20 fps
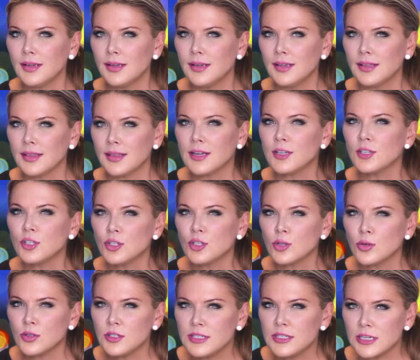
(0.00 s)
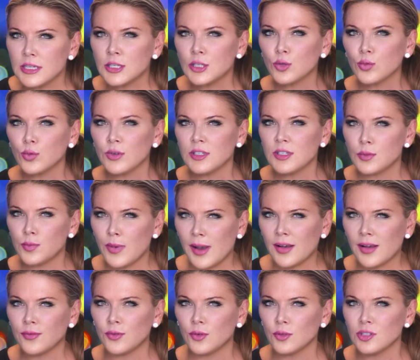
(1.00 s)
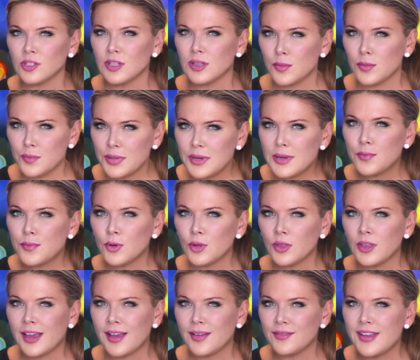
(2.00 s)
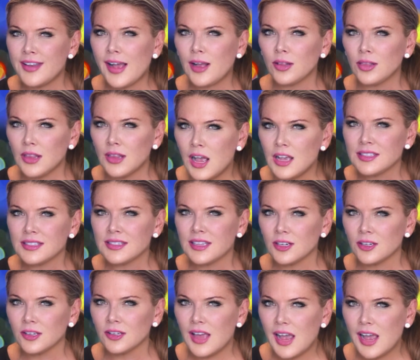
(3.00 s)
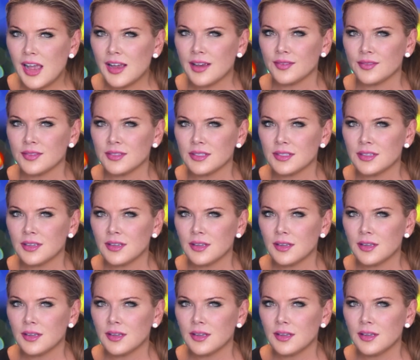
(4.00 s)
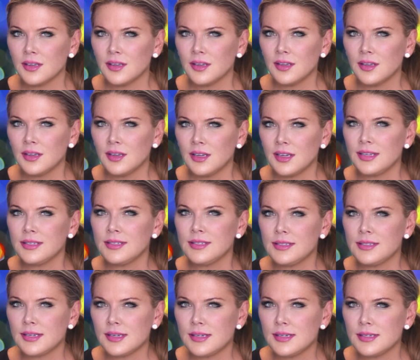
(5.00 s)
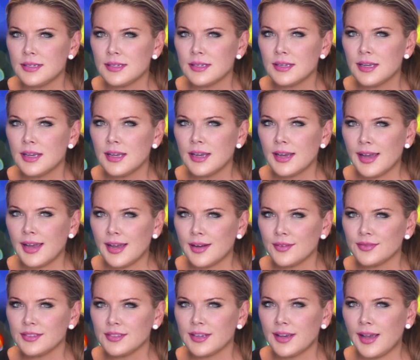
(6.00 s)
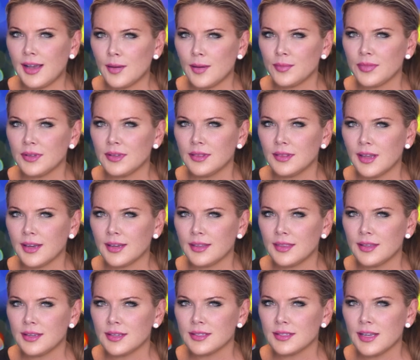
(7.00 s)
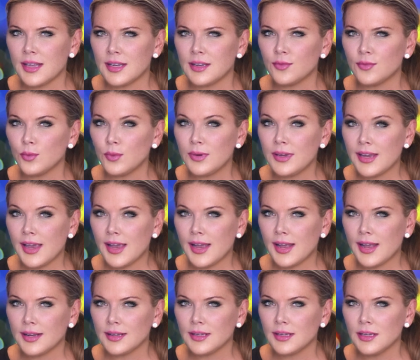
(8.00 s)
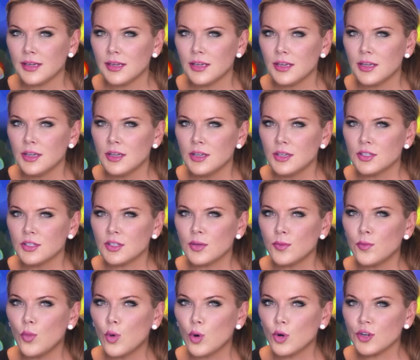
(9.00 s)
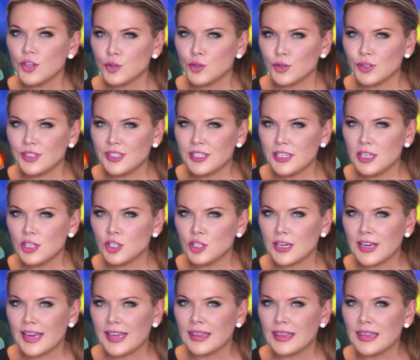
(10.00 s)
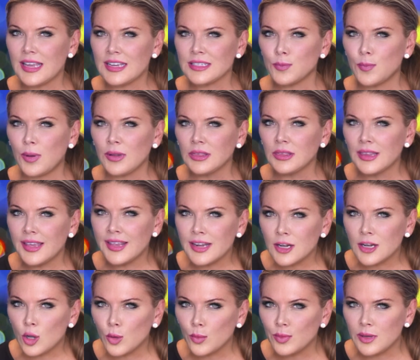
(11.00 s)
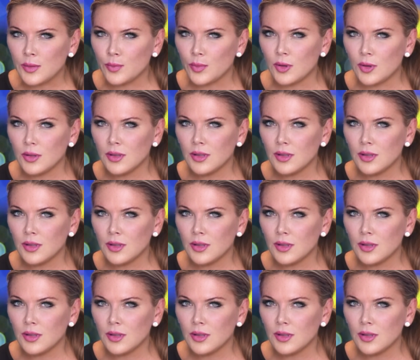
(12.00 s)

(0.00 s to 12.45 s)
that is so disrespectful to the people that have now lost their lives. It didn't have to happen like this. And if we had some more strategic and less political people